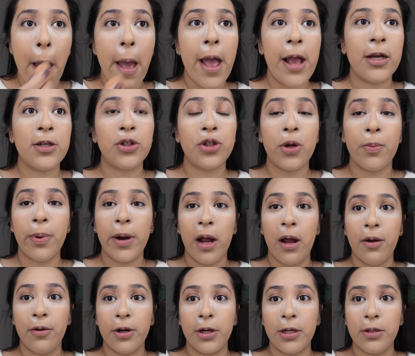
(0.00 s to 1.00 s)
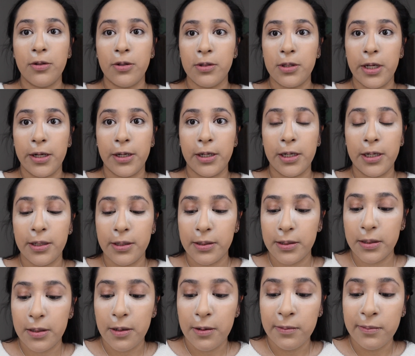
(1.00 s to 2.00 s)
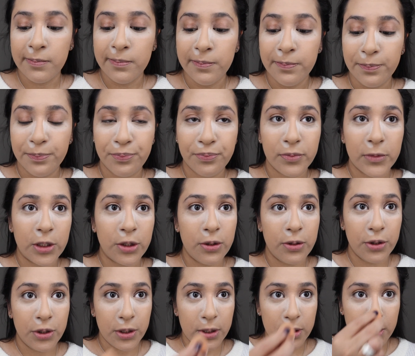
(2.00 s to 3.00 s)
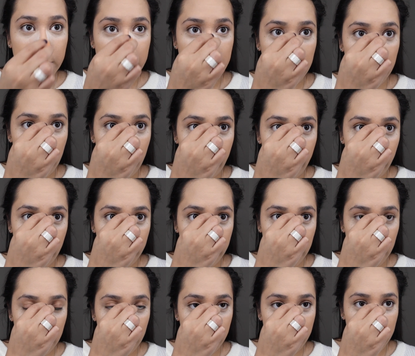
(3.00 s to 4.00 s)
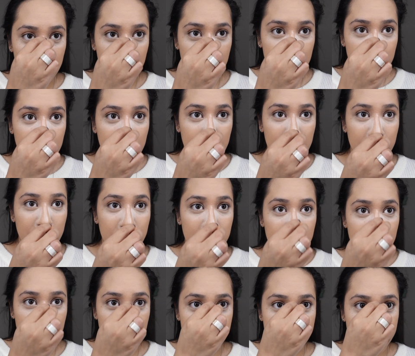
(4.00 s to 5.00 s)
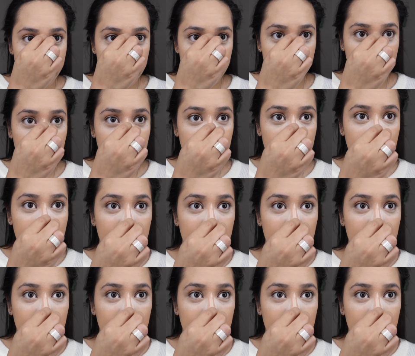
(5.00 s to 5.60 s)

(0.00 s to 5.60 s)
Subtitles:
extra powder in those areas so it just looks a little funky. Oh my god, I think I just sniffed some.